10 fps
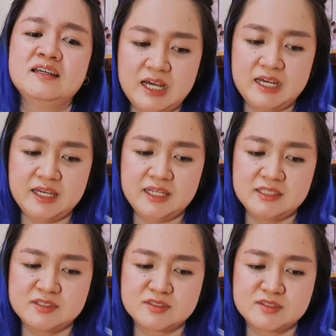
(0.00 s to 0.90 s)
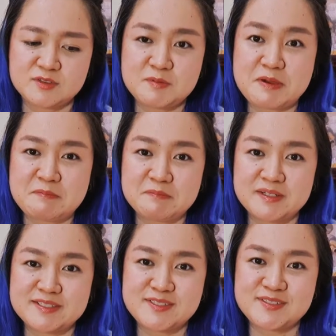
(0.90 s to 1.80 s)
I just remember
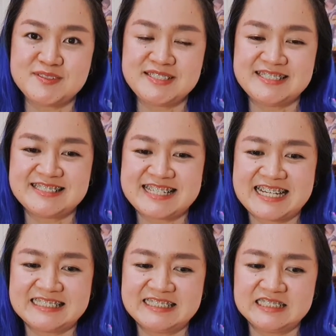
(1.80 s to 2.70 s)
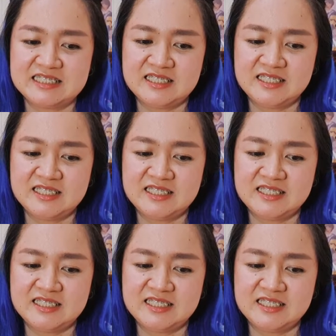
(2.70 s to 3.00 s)
Junie said